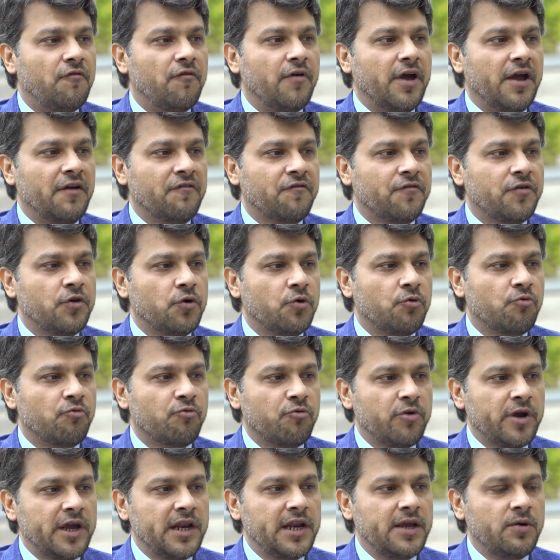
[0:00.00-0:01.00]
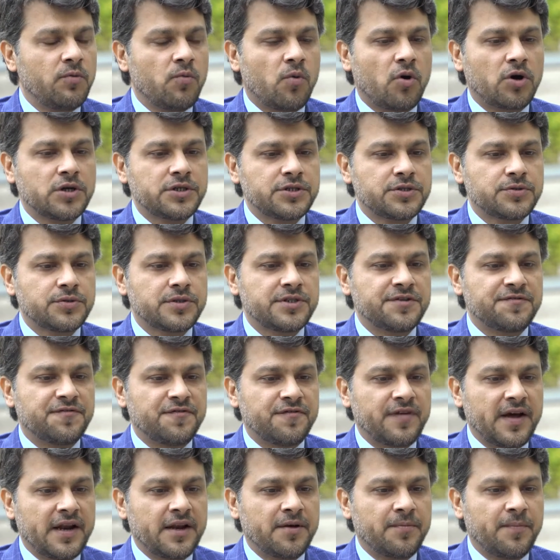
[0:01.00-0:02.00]
if you really want to
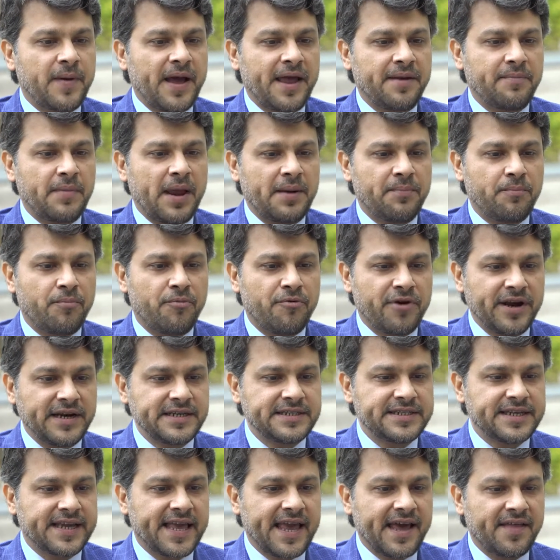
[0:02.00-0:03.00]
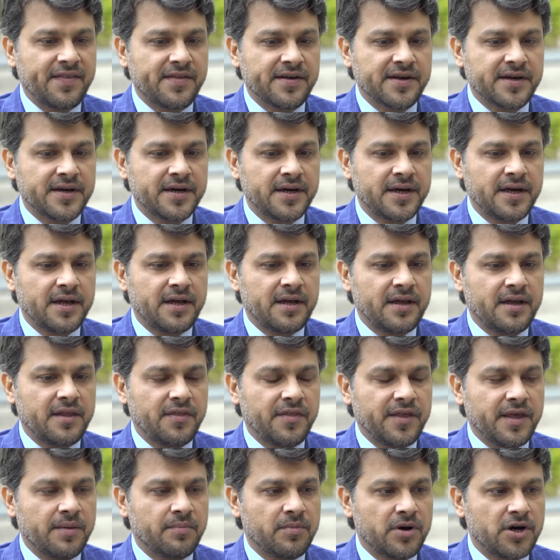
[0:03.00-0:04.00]
develop and bring together
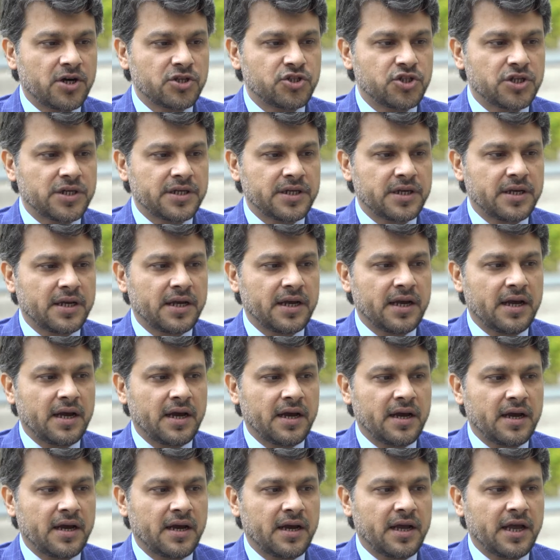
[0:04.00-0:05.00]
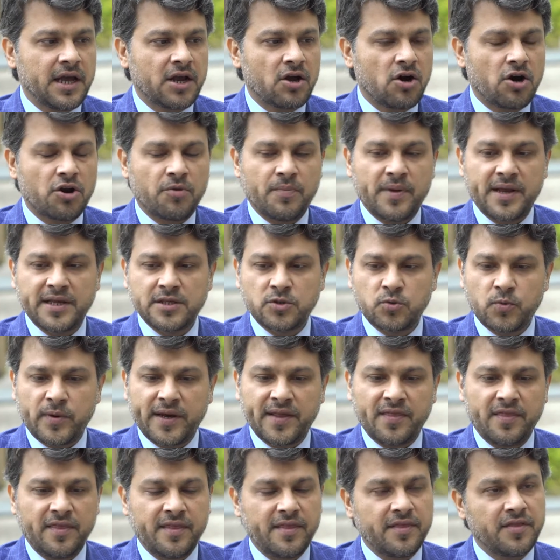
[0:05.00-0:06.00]
the emerging economies
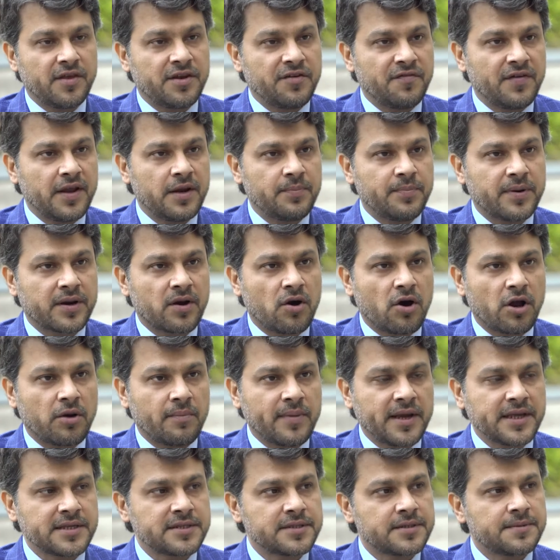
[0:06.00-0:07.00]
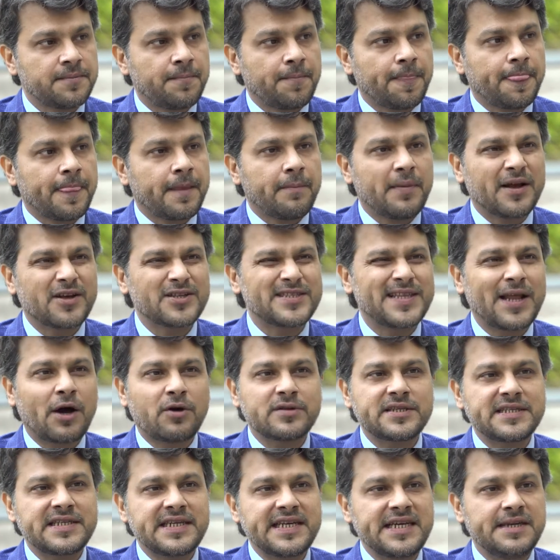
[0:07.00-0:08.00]
with the developed economies, because now
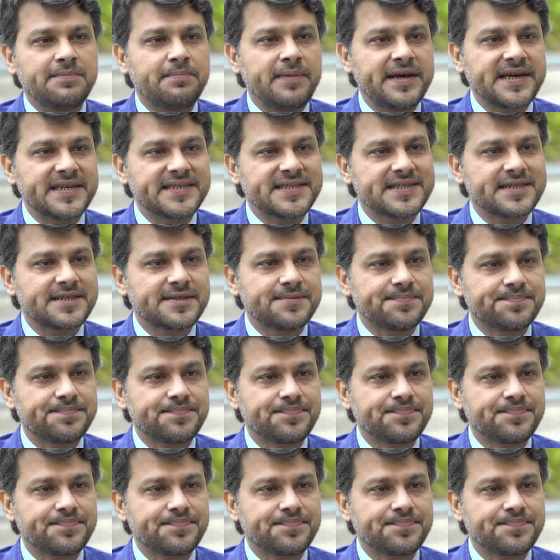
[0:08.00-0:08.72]
it's need-based.